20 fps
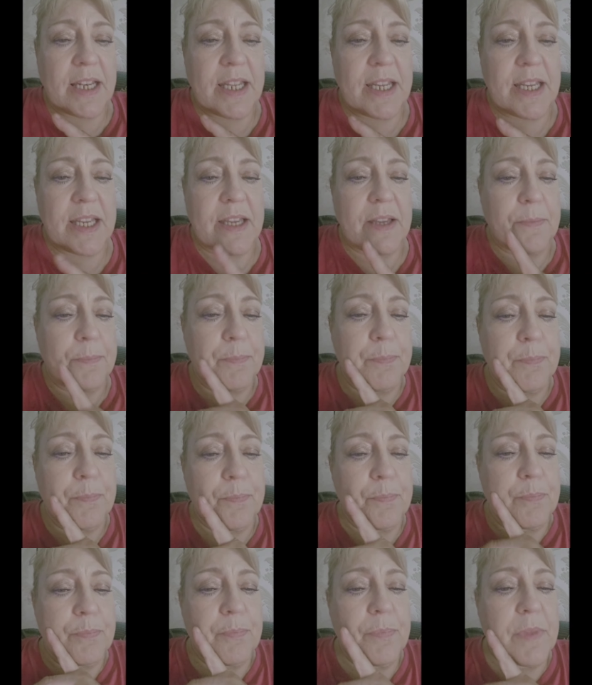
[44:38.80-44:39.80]
any,
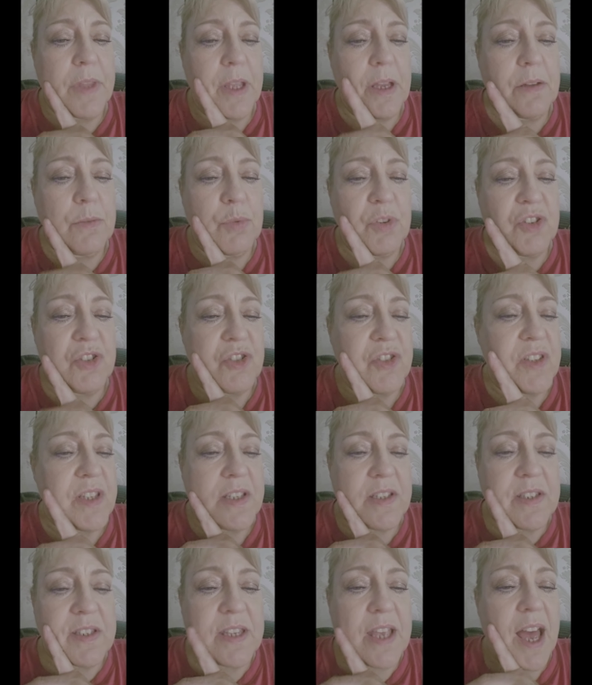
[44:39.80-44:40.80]
which is
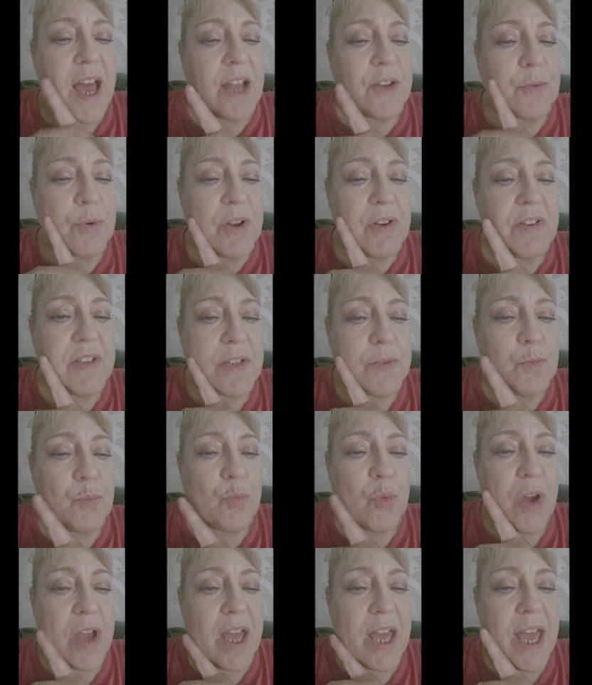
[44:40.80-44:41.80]
this side where I
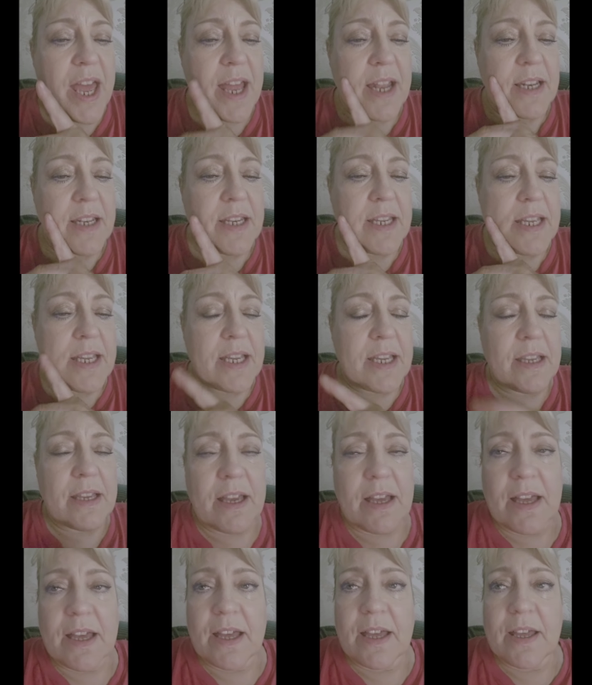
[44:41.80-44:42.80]
didn't wear
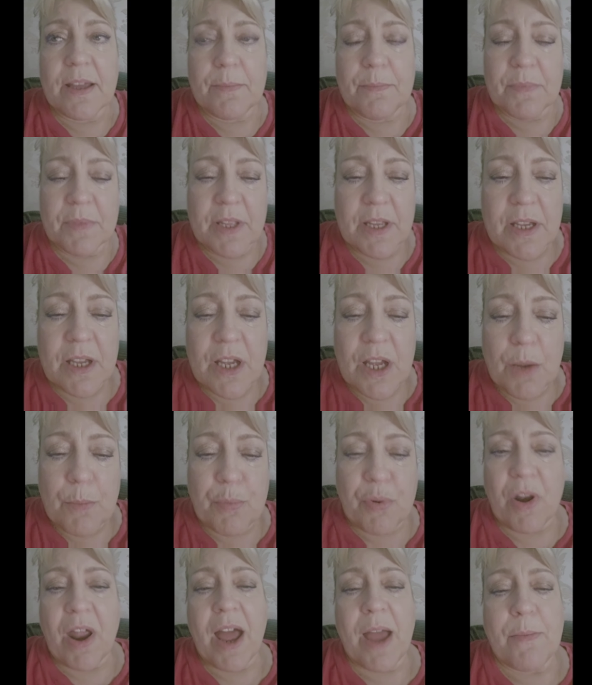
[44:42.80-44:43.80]
any
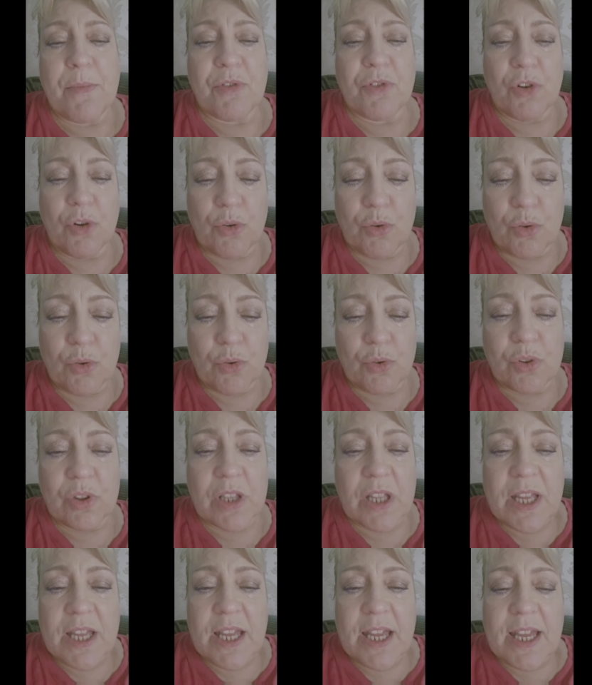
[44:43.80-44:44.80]
primer at
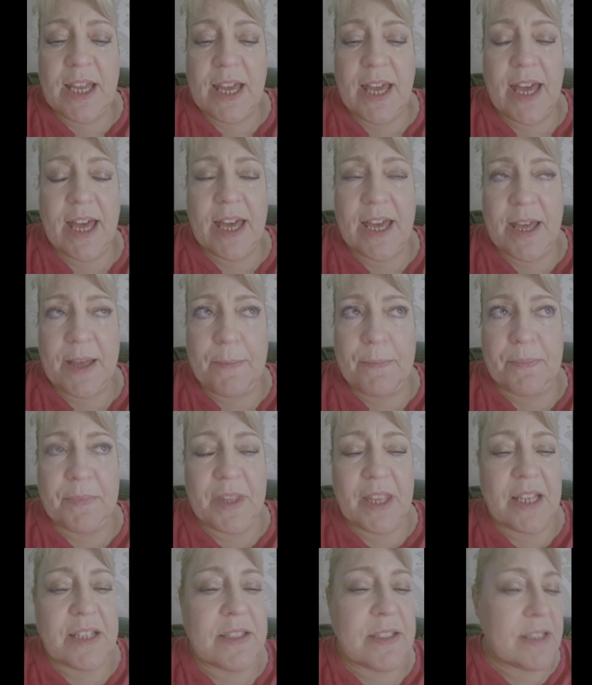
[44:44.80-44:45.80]
all,
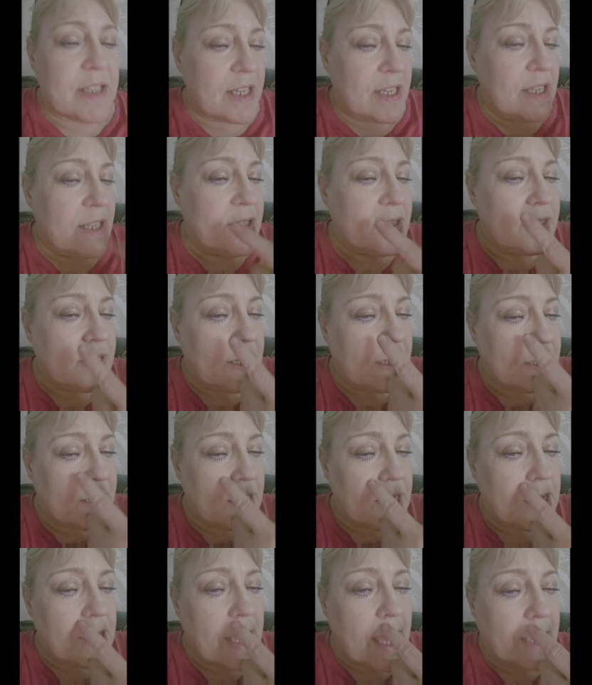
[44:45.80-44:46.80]
it
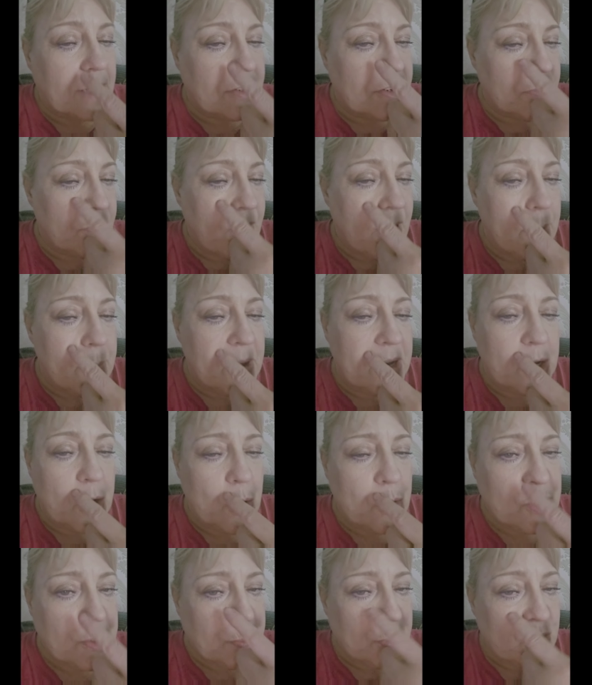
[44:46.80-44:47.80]
did collect around my
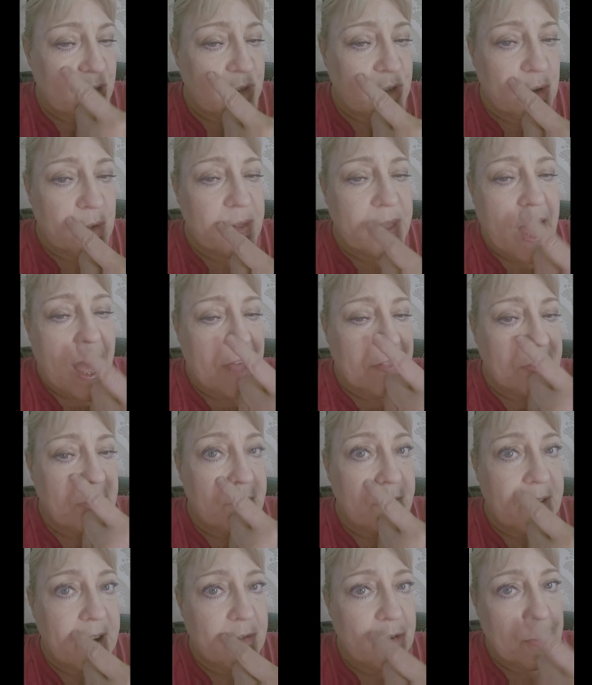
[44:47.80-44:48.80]
nose, but it done that
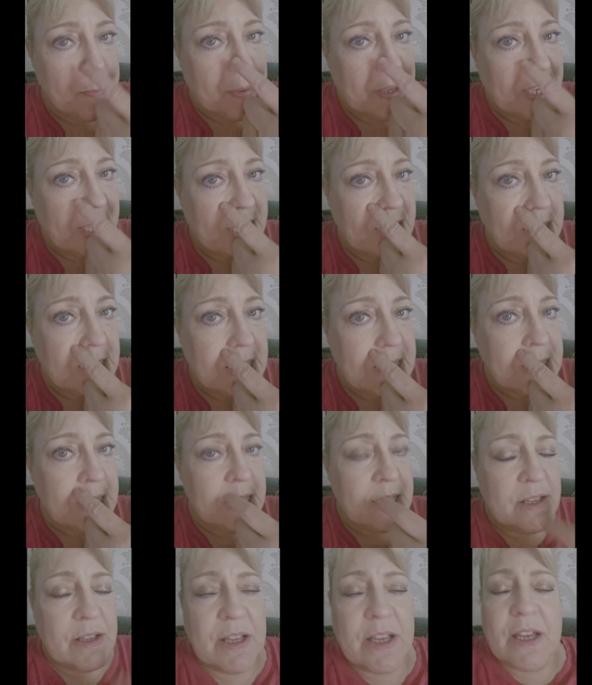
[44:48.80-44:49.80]
in the very
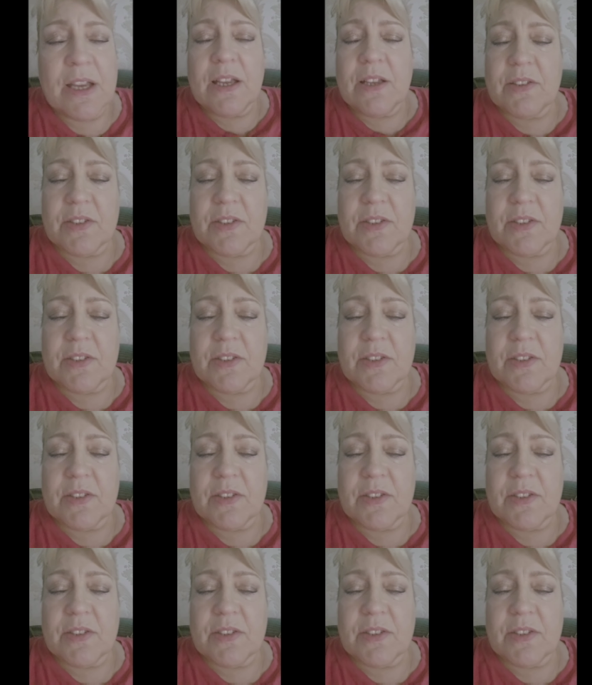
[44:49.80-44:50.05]
beginning.